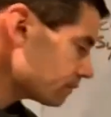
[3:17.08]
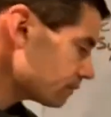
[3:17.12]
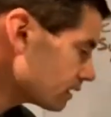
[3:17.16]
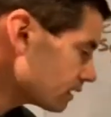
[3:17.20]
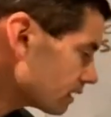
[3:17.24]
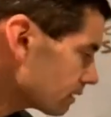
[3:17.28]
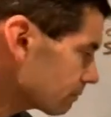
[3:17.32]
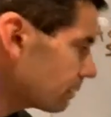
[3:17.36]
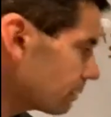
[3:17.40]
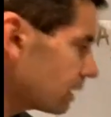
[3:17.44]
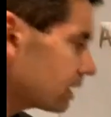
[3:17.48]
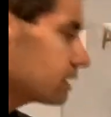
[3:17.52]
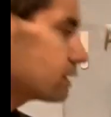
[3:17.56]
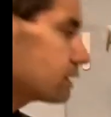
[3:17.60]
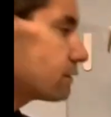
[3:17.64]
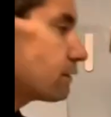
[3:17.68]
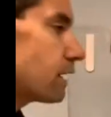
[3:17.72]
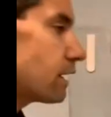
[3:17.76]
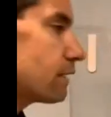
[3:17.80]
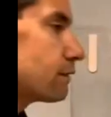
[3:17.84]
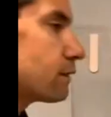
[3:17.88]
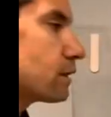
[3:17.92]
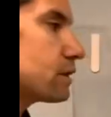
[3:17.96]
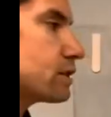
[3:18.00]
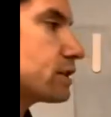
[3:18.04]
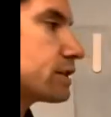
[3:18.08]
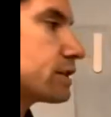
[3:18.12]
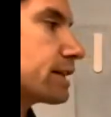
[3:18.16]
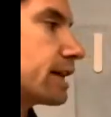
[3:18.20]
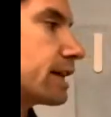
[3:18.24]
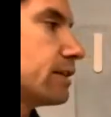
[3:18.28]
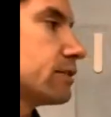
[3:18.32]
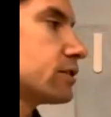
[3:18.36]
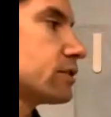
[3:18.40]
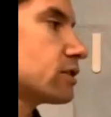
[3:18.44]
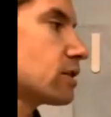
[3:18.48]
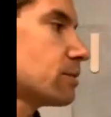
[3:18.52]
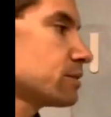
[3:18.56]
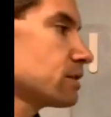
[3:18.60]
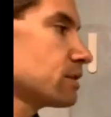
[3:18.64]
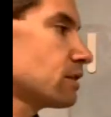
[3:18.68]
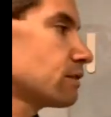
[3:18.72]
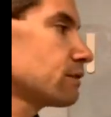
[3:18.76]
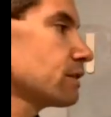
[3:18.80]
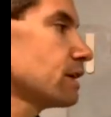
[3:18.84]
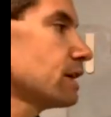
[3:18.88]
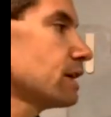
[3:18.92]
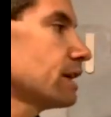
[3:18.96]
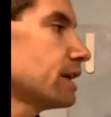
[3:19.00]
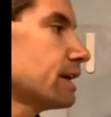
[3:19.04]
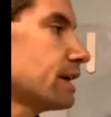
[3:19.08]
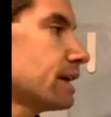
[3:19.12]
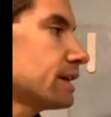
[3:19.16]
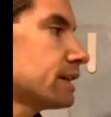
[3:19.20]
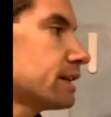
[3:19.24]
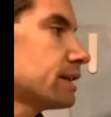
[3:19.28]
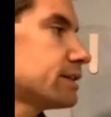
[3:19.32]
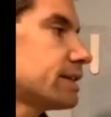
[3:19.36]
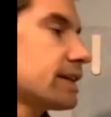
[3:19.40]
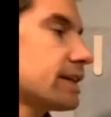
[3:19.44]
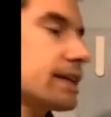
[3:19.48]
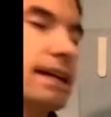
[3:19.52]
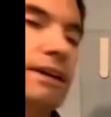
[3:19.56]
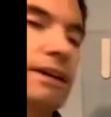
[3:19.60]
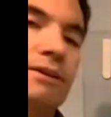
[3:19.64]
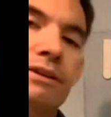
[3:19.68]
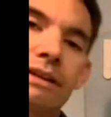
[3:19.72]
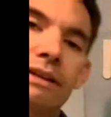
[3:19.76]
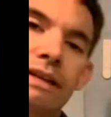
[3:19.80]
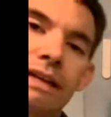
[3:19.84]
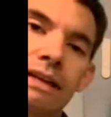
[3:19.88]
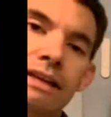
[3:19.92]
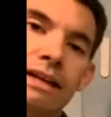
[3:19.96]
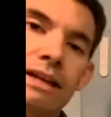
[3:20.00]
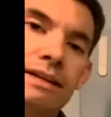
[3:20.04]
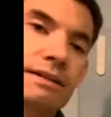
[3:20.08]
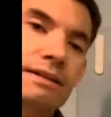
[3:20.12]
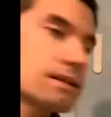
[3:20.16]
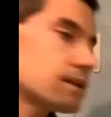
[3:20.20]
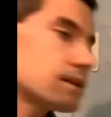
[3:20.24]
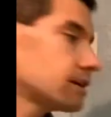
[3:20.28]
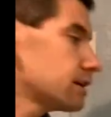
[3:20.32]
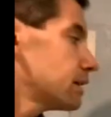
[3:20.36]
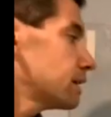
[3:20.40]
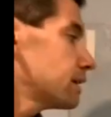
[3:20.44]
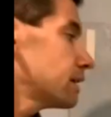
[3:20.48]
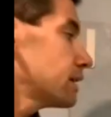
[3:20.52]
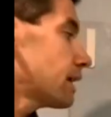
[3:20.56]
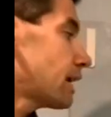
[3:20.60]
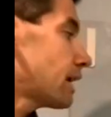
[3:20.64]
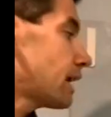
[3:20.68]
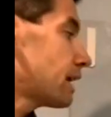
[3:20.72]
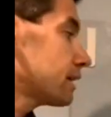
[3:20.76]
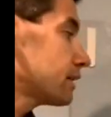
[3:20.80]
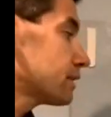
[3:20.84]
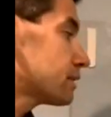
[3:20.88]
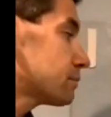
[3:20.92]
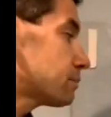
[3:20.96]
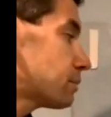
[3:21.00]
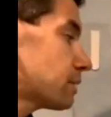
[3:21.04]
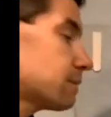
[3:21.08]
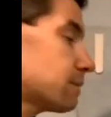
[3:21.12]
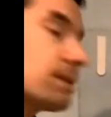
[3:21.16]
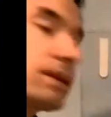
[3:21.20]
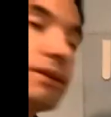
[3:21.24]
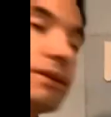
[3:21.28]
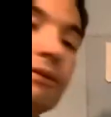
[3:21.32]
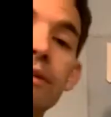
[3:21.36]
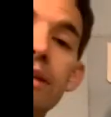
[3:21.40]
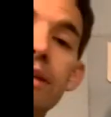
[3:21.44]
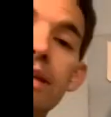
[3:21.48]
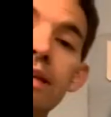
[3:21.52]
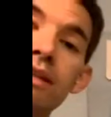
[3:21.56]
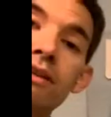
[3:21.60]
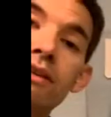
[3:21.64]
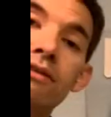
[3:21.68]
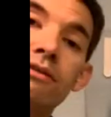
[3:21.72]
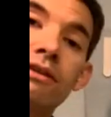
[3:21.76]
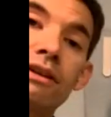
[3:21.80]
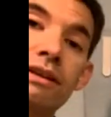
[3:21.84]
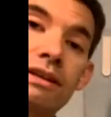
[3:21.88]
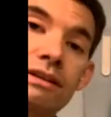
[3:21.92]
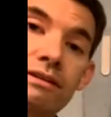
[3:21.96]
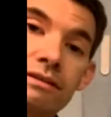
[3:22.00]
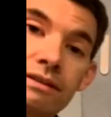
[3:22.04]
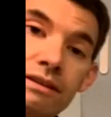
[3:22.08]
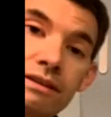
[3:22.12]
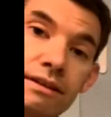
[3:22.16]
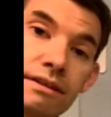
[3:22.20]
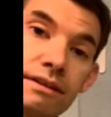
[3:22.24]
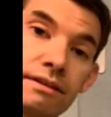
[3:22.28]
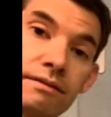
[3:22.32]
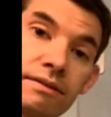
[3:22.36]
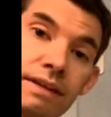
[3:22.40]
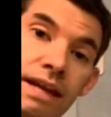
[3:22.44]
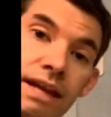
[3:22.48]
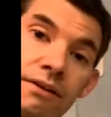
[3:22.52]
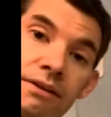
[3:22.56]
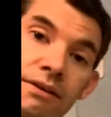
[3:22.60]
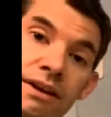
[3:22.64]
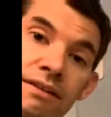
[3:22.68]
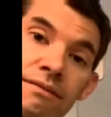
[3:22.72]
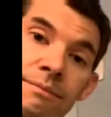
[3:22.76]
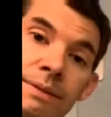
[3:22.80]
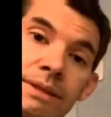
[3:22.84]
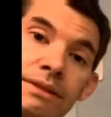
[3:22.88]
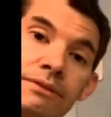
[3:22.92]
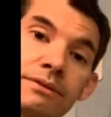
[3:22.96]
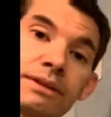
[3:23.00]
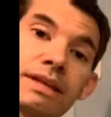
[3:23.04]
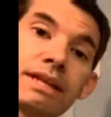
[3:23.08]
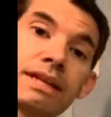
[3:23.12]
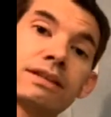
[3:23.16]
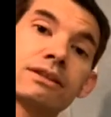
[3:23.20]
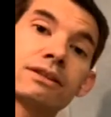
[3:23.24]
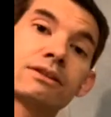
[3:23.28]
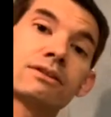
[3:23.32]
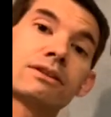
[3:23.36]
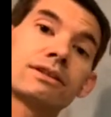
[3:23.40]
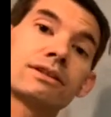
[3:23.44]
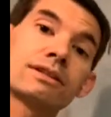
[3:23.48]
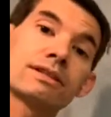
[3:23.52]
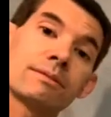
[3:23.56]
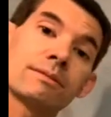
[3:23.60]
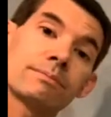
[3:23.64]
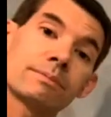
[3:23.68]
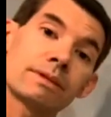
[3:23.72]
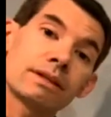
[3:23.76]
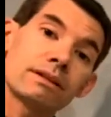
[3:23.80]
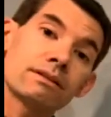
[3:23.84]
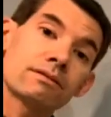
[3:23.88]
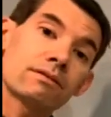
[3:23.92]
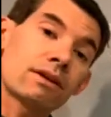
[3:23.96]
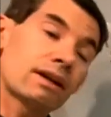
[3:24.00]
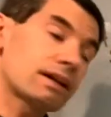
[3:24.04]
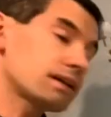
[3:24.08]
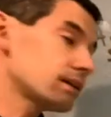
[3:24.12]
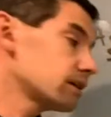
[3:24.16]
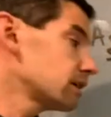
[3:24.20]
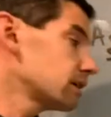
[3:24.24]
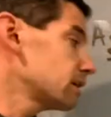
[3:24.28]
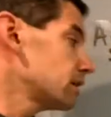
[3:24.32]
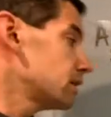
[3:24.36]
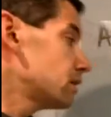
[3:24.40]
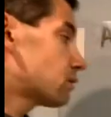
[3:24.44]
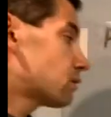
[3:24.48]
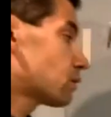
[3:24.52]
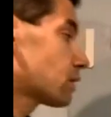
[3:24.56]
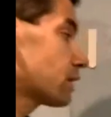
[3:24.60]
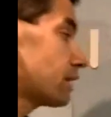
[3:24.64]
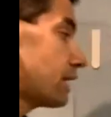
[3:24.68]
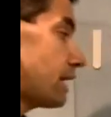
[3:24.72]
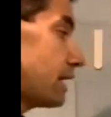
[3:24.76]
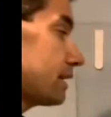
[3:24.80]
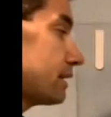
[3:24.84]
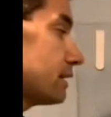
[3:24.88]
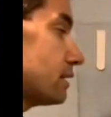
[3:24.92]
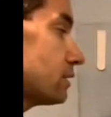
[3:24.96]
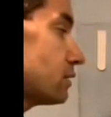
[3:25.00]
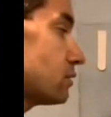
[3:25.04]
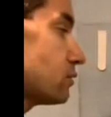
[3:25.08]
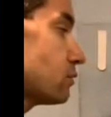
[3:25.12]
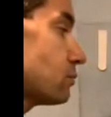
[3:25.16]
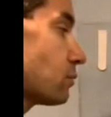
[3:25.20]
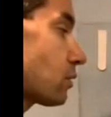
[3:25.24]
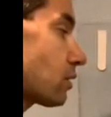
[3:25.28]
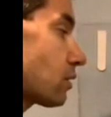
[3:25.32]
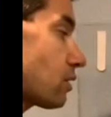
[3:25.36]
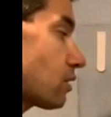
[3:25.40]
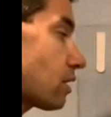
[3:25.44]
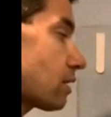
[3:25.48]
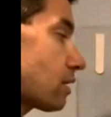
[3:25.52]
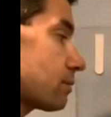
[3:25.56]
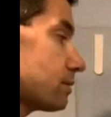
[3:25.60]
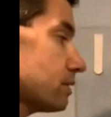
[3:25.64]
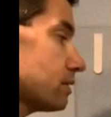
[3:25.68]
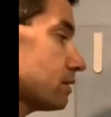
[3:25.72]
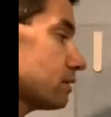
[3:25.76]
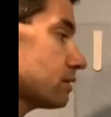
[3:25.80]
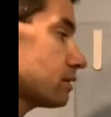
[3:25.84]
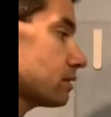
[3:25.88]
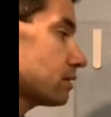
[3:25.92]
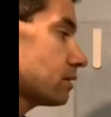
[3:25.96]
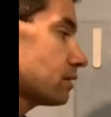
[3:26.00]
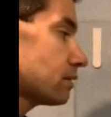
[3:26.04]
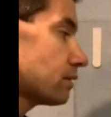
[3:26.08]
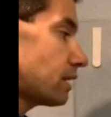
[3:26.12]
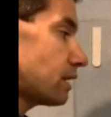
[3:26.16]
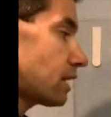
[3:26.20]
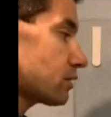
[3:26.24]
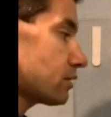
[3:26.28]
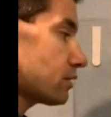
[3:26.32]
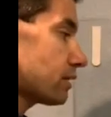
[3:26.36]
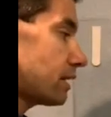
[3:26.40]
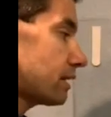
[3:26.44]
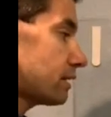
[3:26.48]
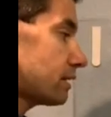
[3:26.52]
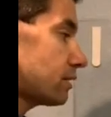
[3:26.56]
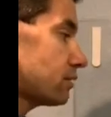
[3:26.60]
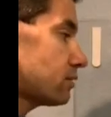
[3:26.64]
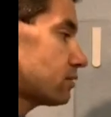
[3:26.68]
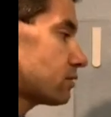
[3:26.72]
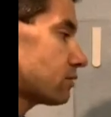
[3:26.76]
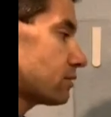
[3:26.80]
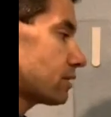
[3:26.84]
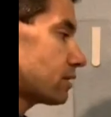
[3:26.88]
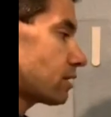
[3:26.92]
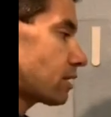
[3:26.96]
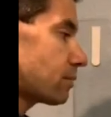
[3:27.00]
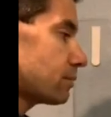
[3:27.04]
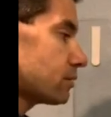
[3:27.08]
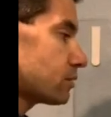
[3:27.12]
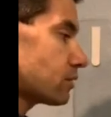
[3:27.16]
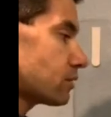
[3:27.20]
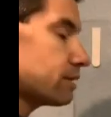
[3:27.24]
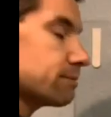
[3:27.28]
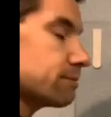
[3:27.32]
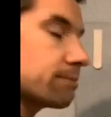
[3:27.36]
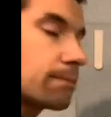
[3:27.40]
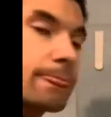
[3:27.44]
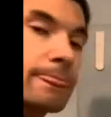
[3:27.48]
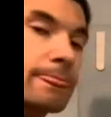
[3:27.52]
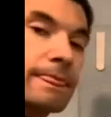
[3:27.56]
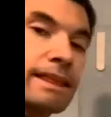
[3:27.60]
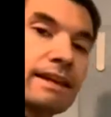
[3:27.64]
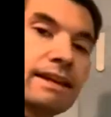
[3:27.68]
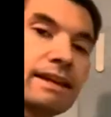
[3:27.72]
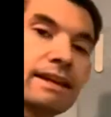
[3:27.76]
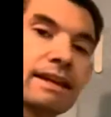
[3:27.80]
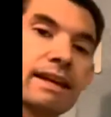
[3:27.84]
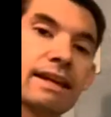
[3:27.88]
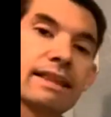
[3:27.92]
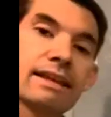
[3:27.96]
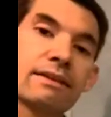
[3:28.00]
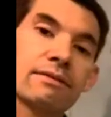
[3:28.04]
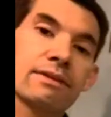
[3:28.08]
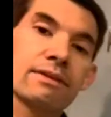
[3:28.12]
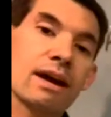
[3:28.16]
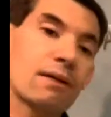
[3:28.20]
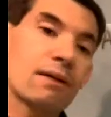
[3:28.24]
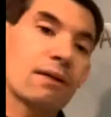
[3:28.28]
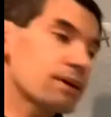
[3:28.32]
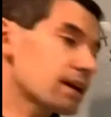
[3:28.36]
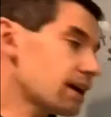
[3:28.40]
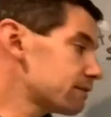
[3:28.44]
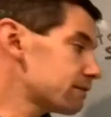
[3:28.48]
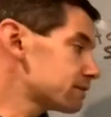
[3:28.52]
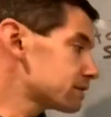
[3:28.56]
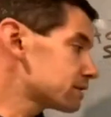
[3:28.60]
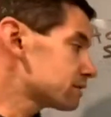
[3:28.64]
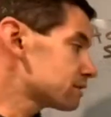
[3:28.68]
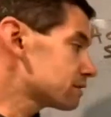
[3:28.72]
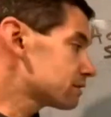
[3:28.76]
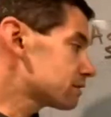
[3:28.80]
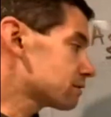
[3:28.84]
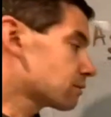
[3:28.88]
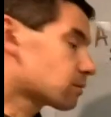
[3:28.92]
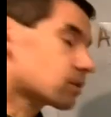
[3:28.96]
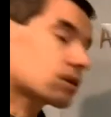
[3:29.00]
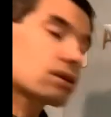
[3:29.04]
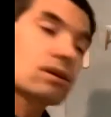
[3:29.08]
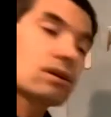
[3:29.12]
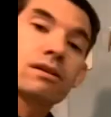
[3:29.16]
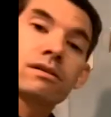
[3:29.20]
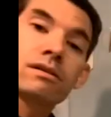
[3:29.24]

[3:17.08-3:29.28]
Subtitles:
But it's very versatile in terms of, let's take an alkyl halide and let's put a methyl ketone on it. Now we have a methyl ketone on something, right? We're going to add these 2 more carbons. Actually, we have these 3 carbons, right? And then now we have some more